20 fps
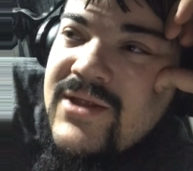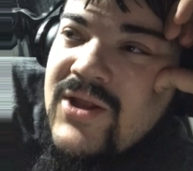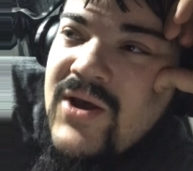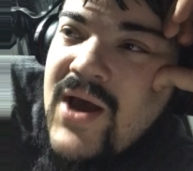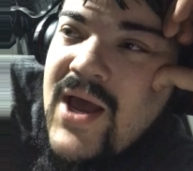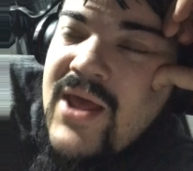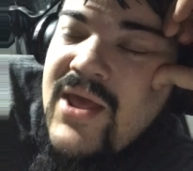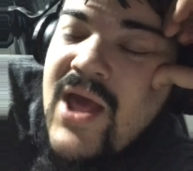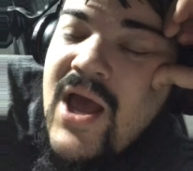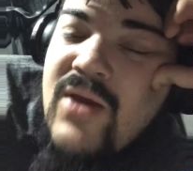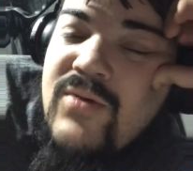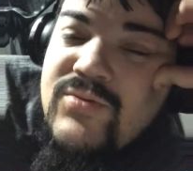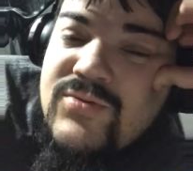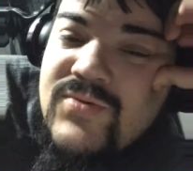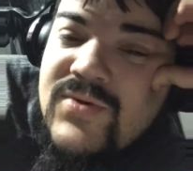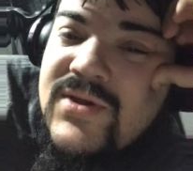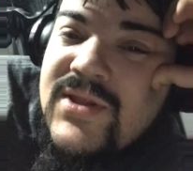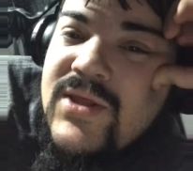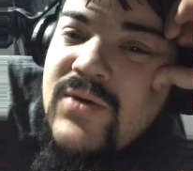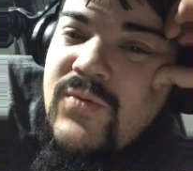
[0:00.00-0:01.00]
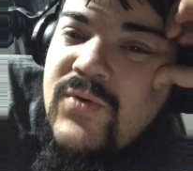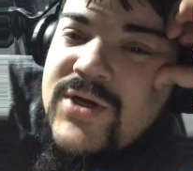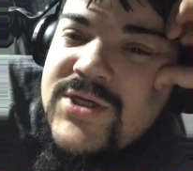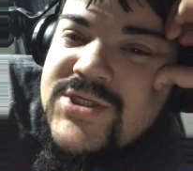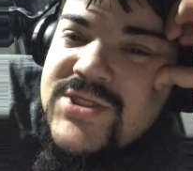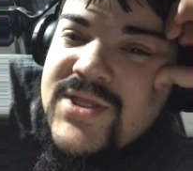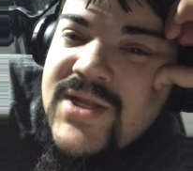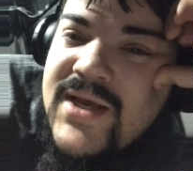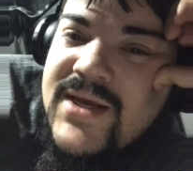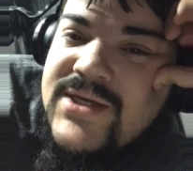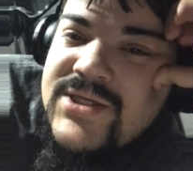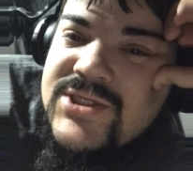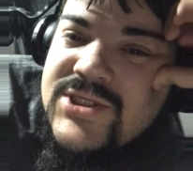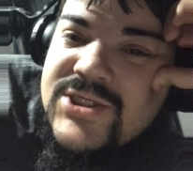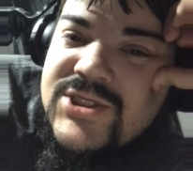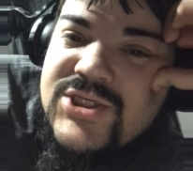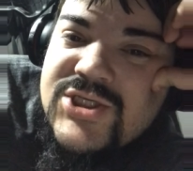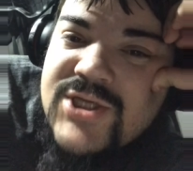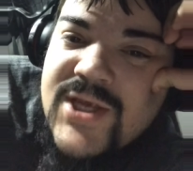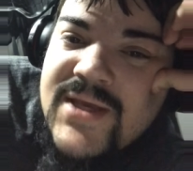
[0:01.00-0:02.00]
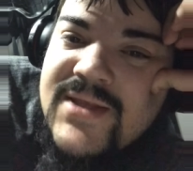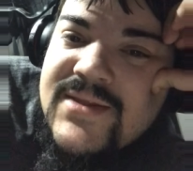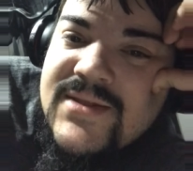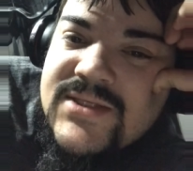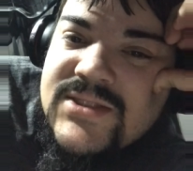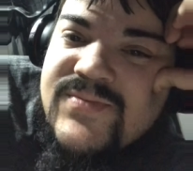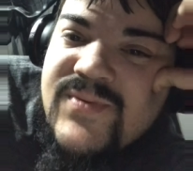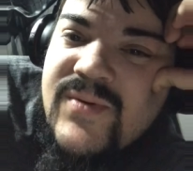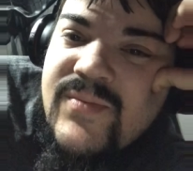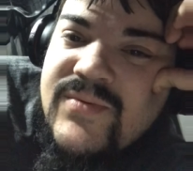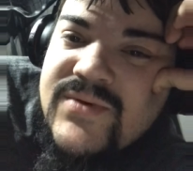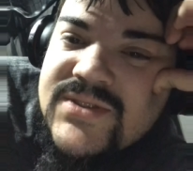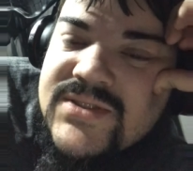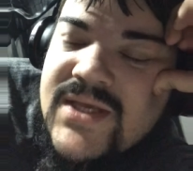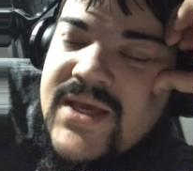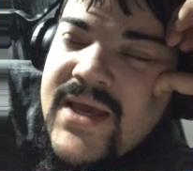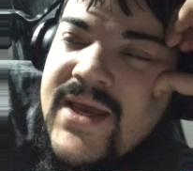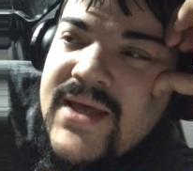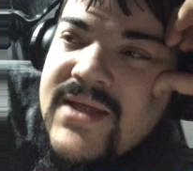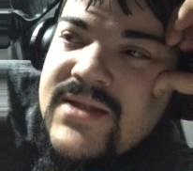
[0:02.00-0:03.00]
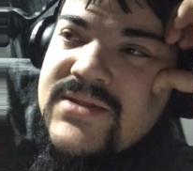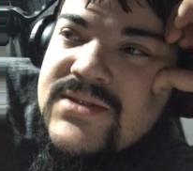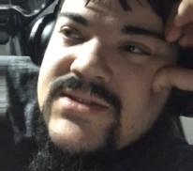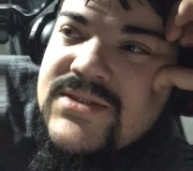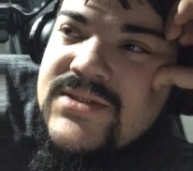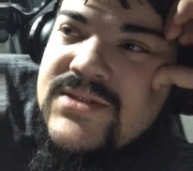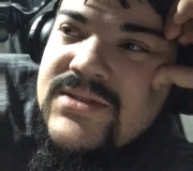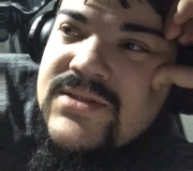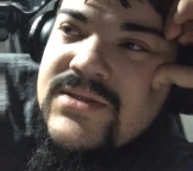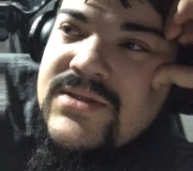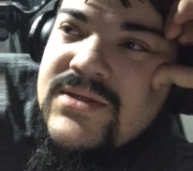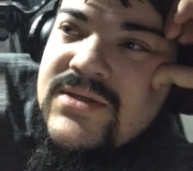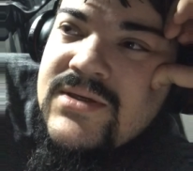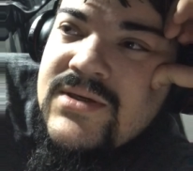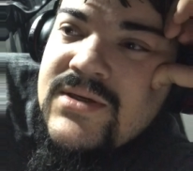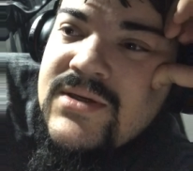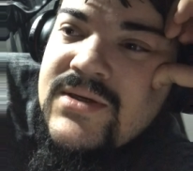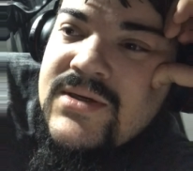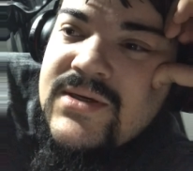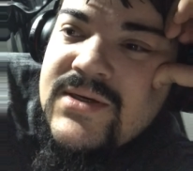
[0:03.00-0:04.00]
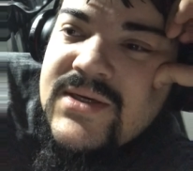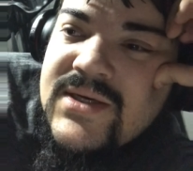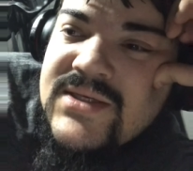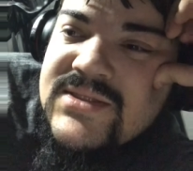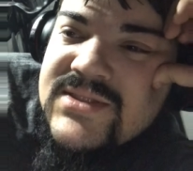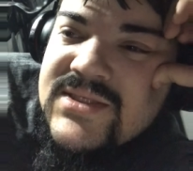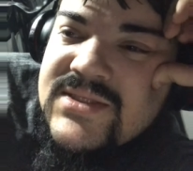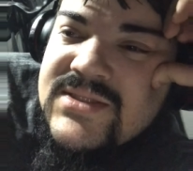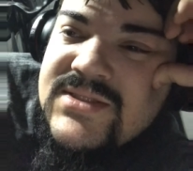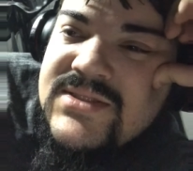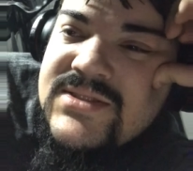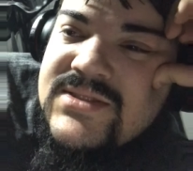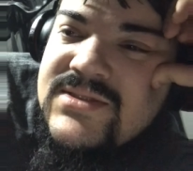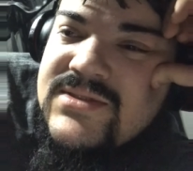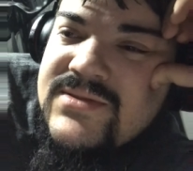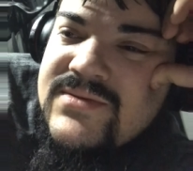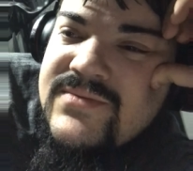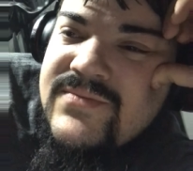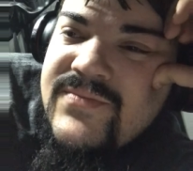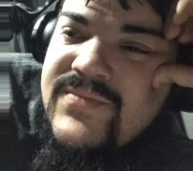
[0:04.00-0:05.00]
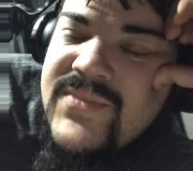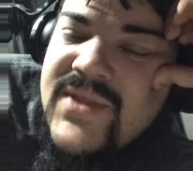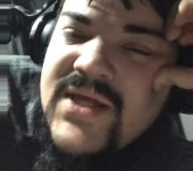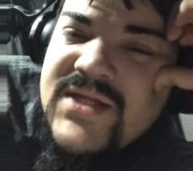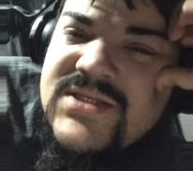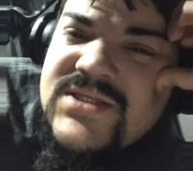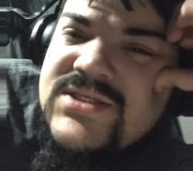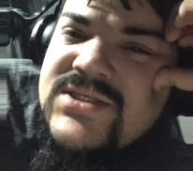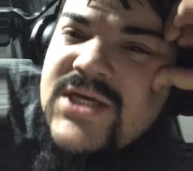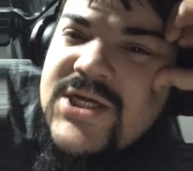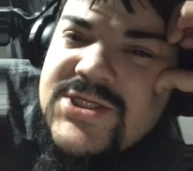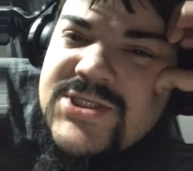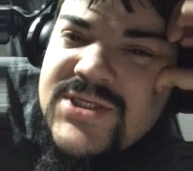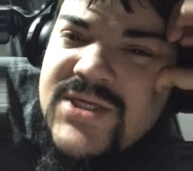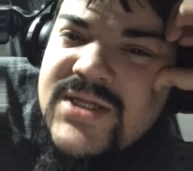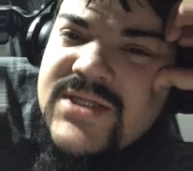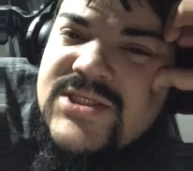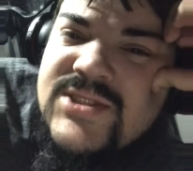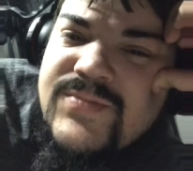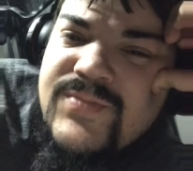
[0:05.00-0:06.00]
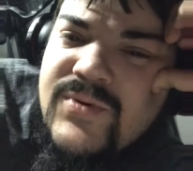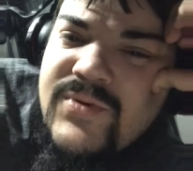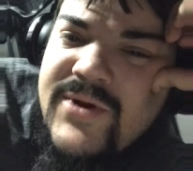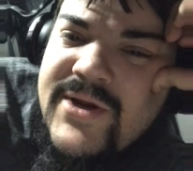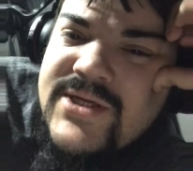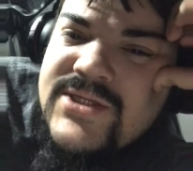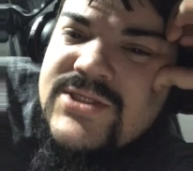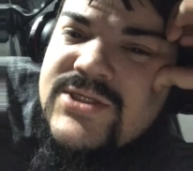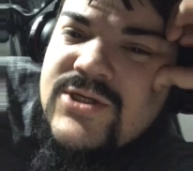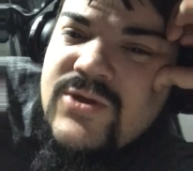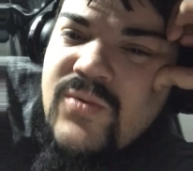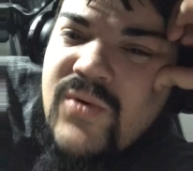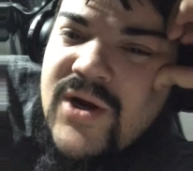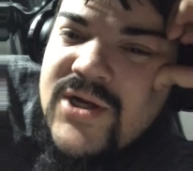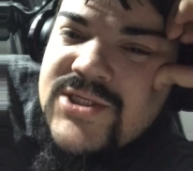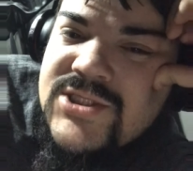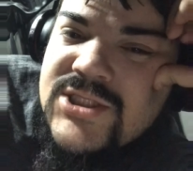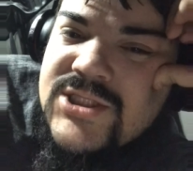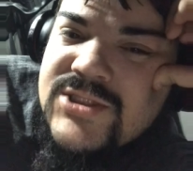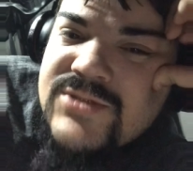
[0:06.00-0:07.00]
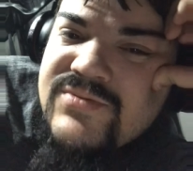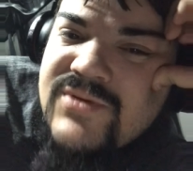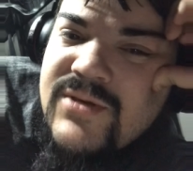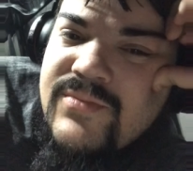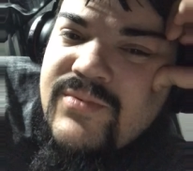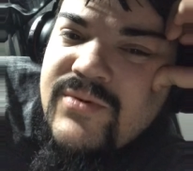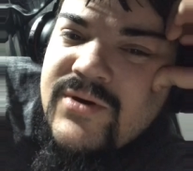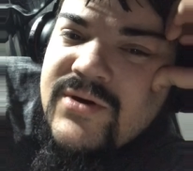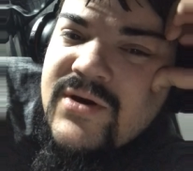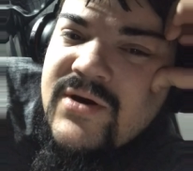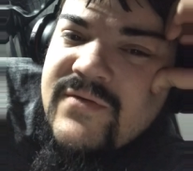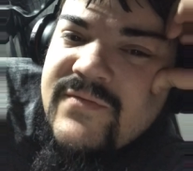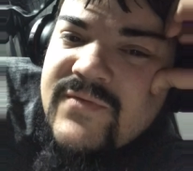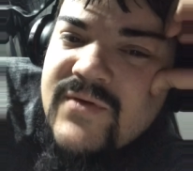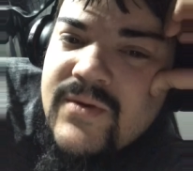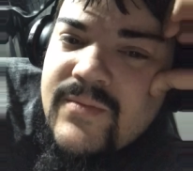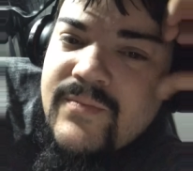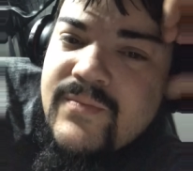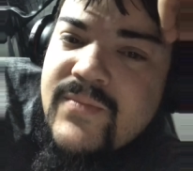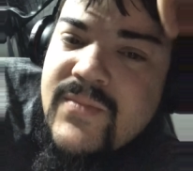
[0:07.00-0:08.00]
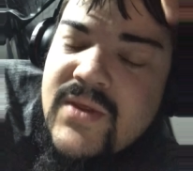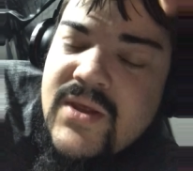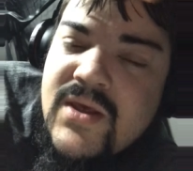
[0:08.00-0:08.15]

you know, I, I really wish that I could just shake these people's hands because it's it's such an inspiration to watch these people go from